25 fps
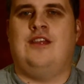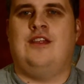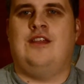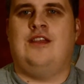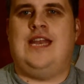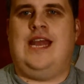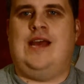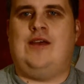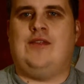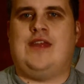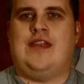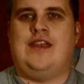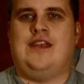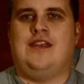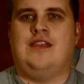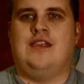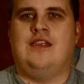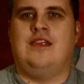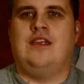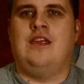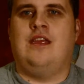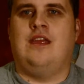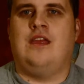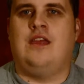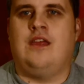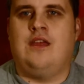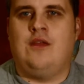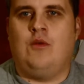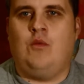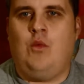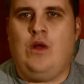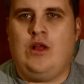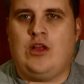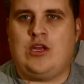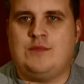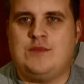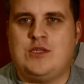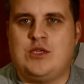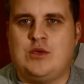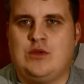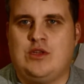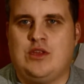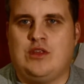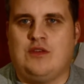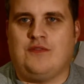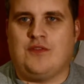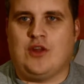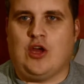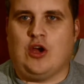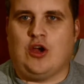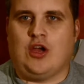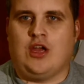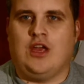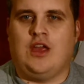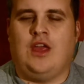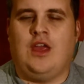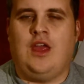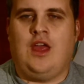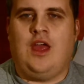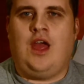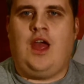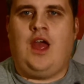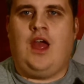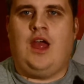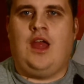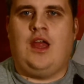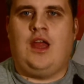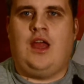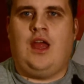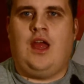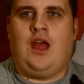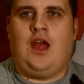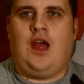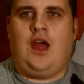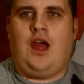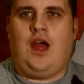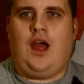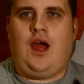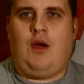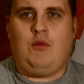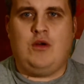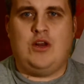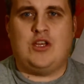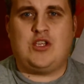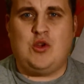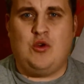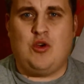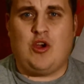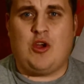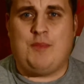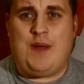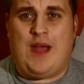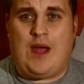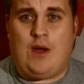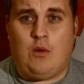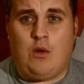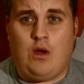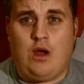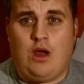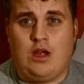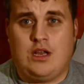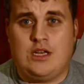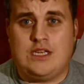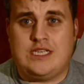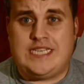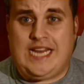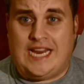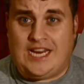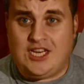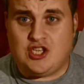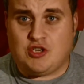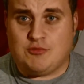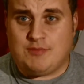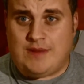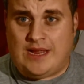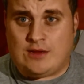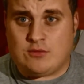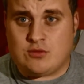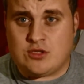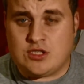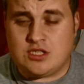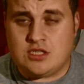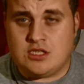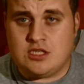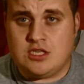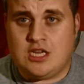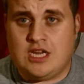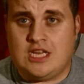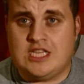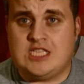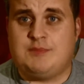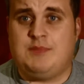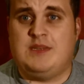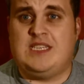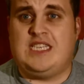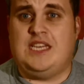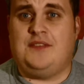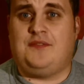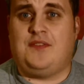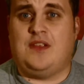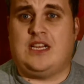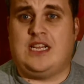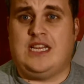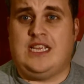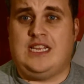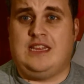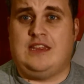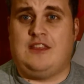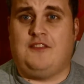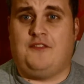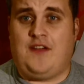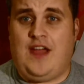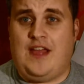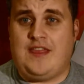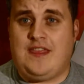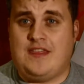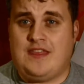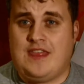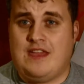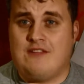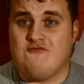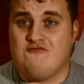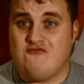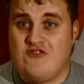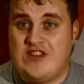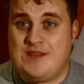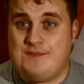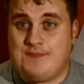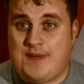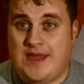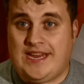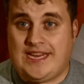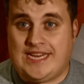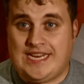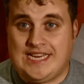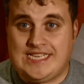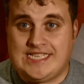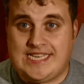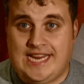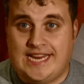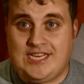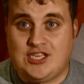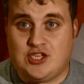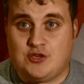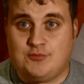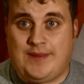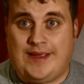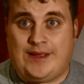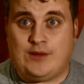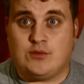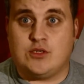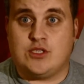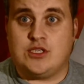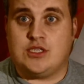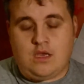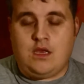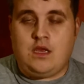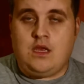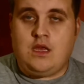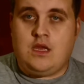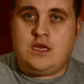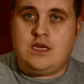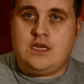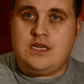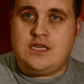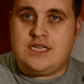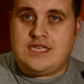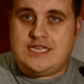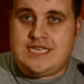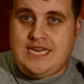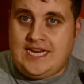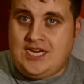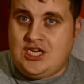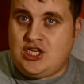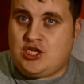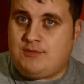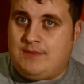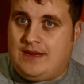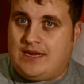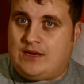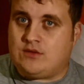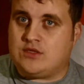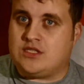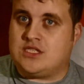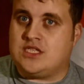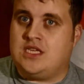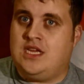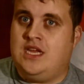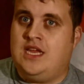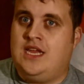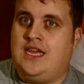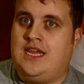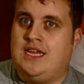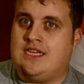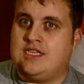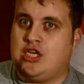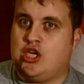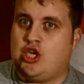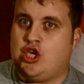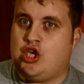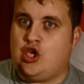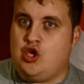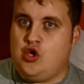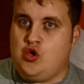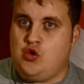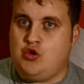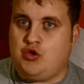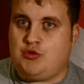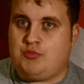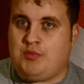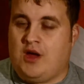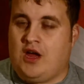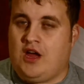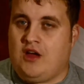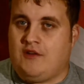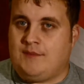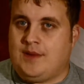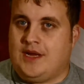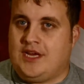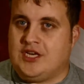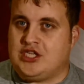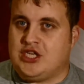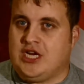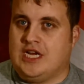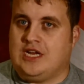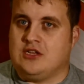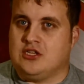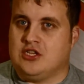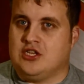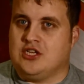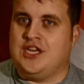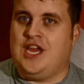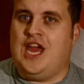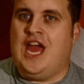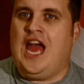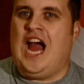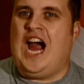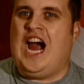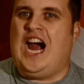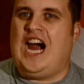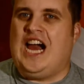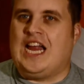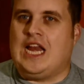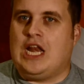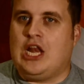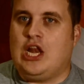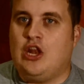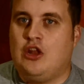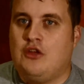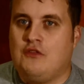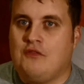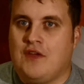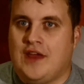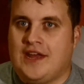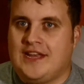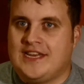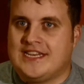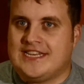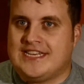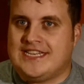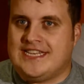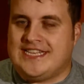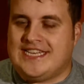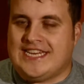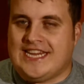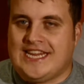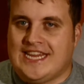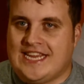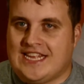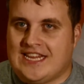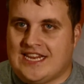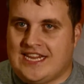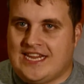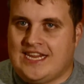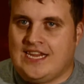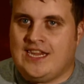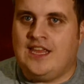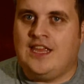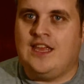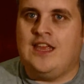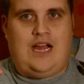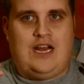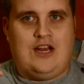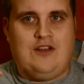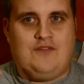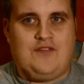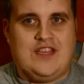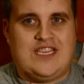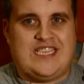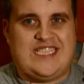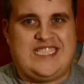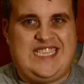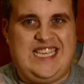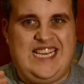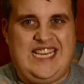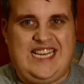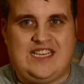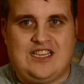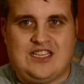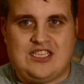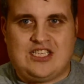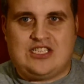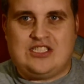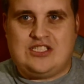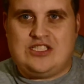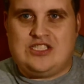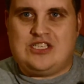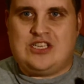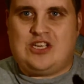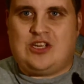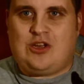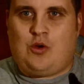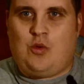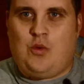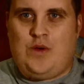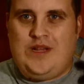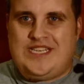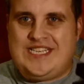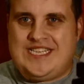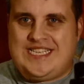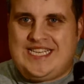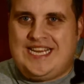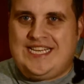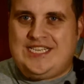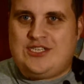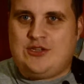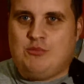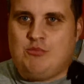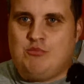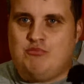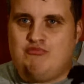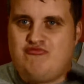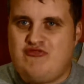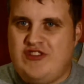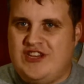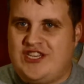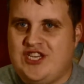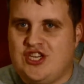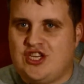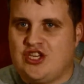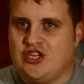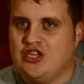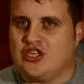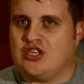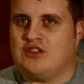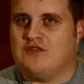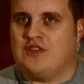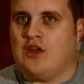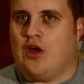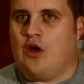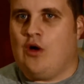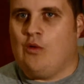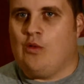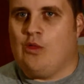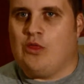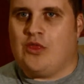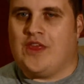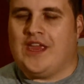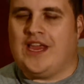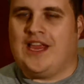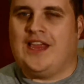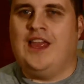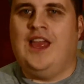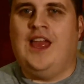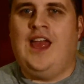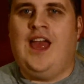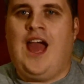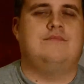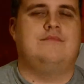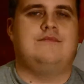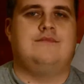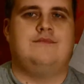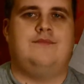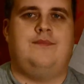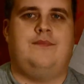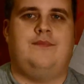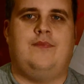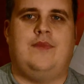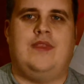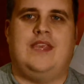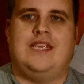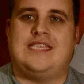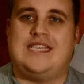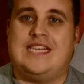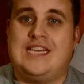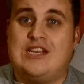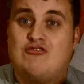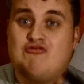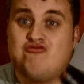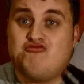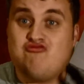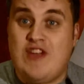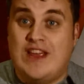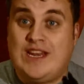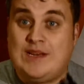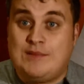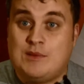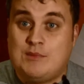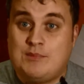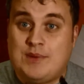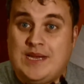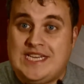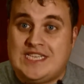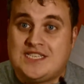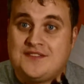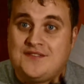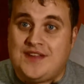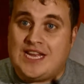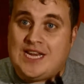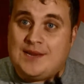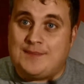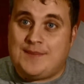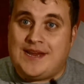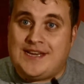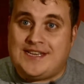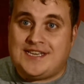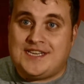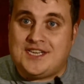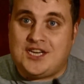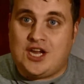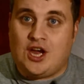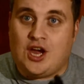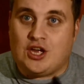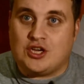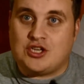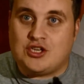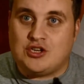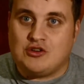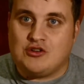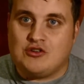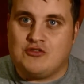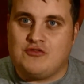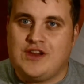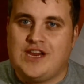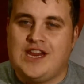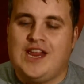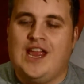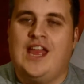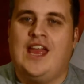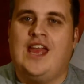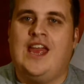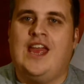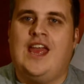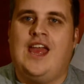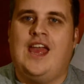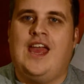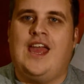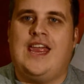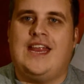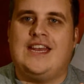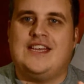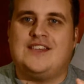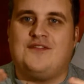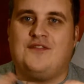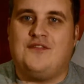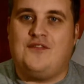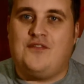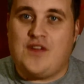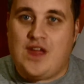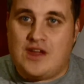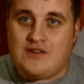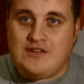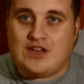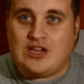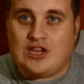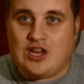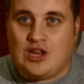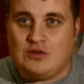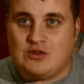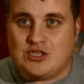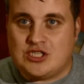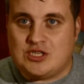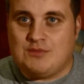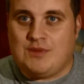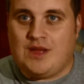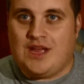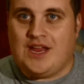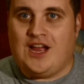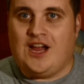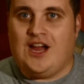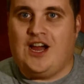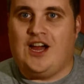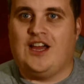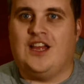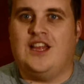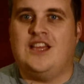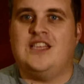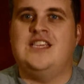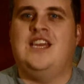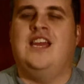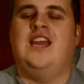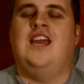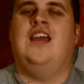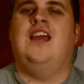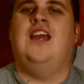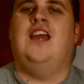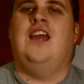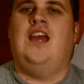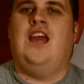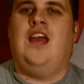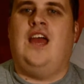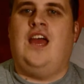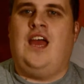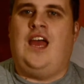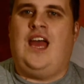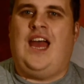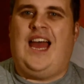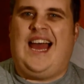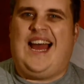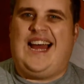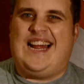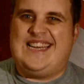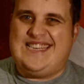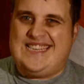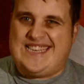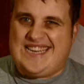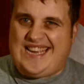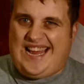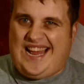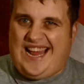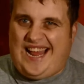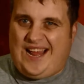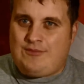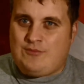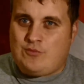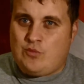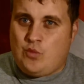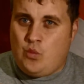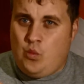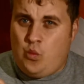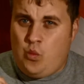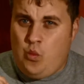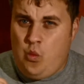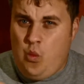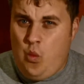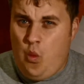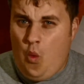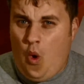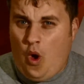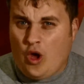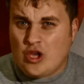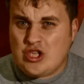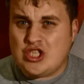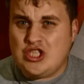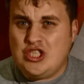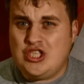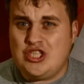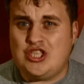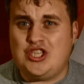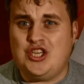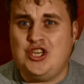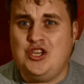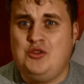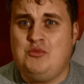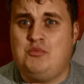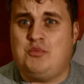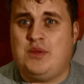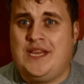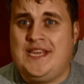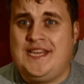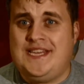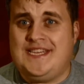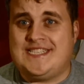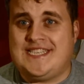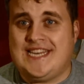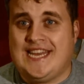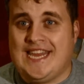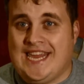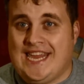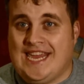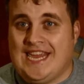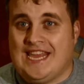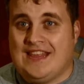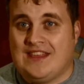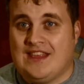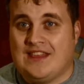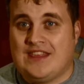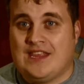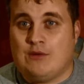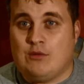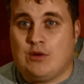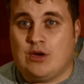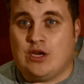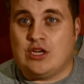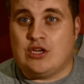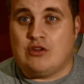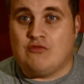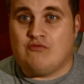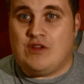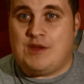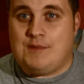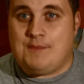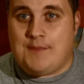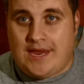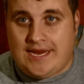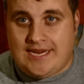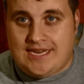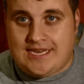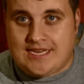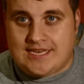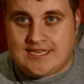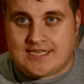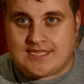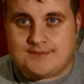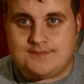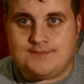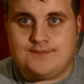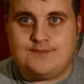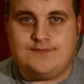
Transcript: Now then, welcome to another vlog. I want to talk about Dangermouse, and specifically the fact that they're remaking Dangermouse. Dangermouse is a huge part of my childhood. I love it dearly. I love the silliness, the quintessential Britishness of the whole thing. It's an incredible piece of animated cartoonery. It's very close to my heart. And I wasn't too pleased to hear that they were going to remake it.